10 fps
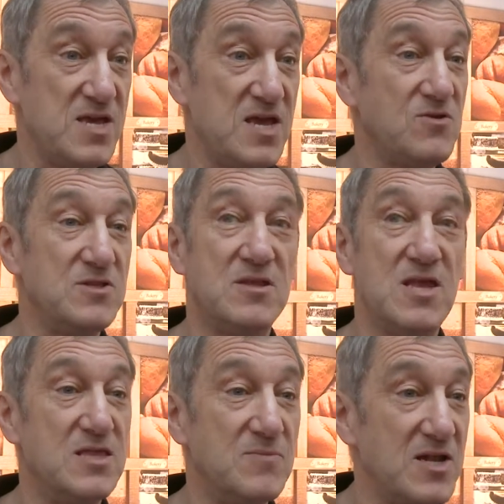Here in
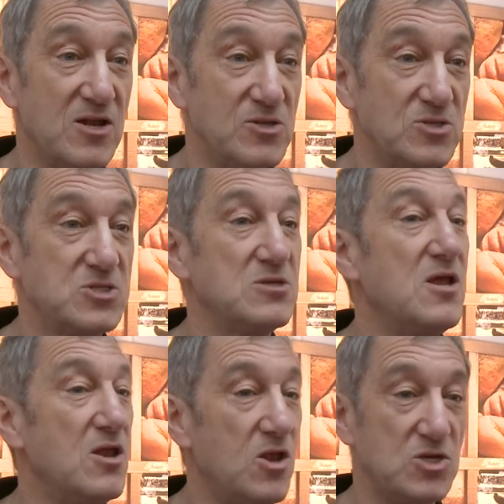the Midlands,
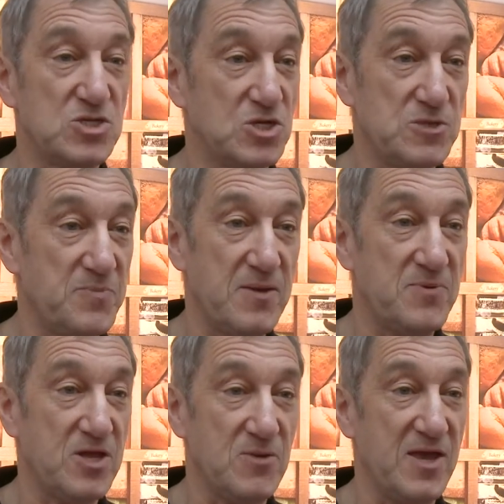lots and lots of
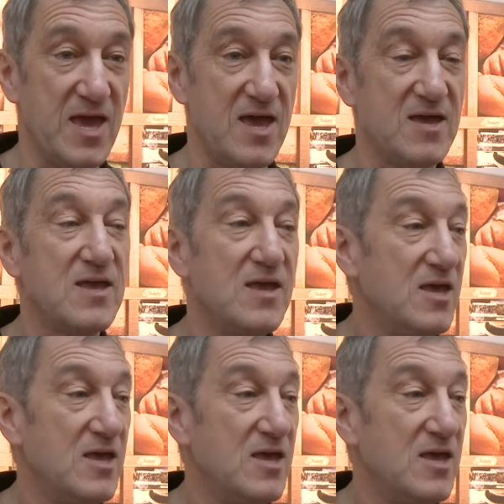people are coming here.